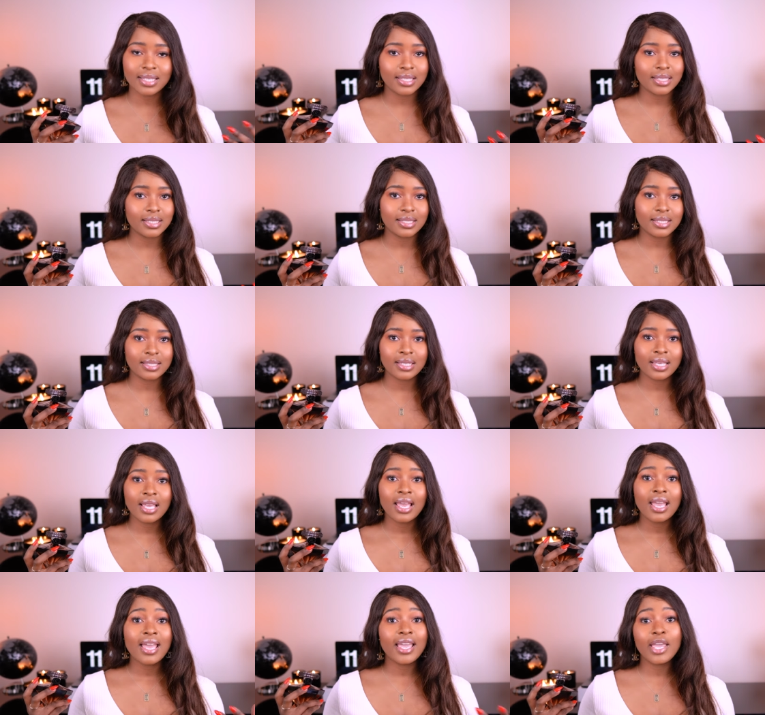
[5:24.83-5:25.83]
He's,
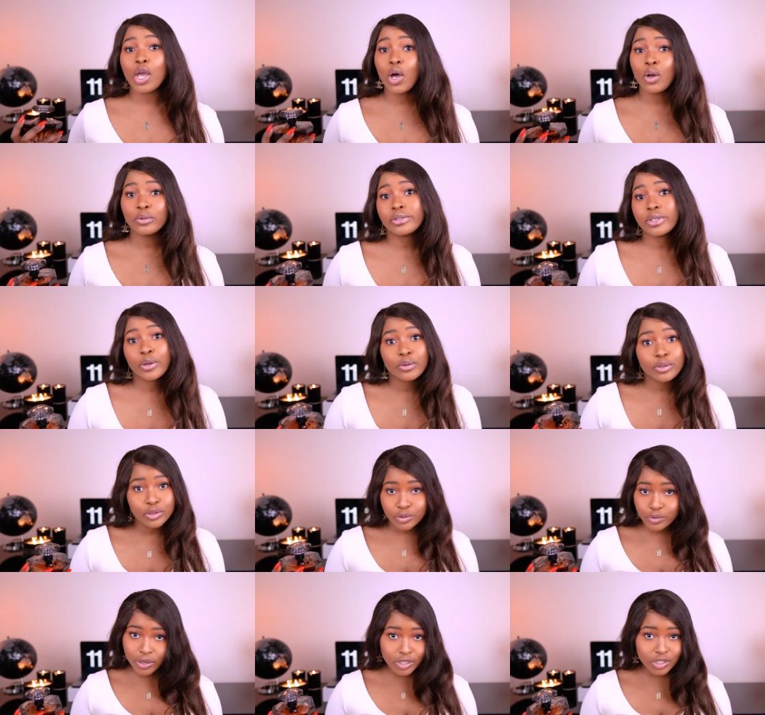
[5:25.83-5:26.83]
he owns a
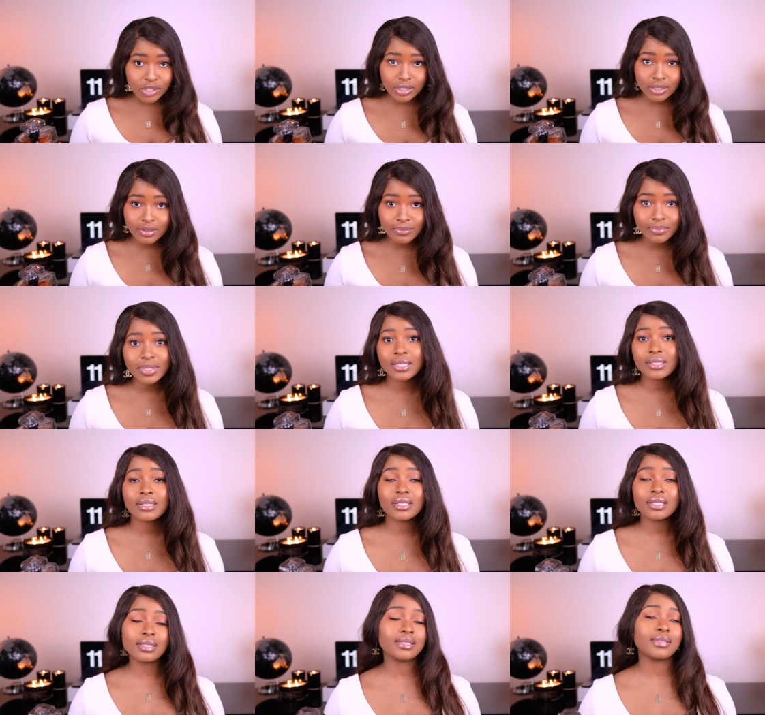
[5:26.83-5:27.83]
construction
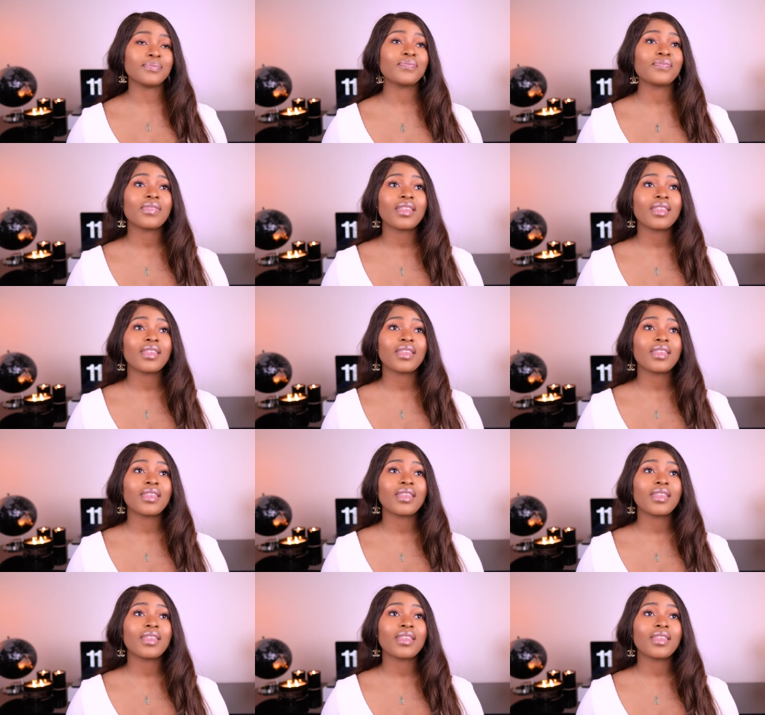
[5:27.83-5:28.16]
business.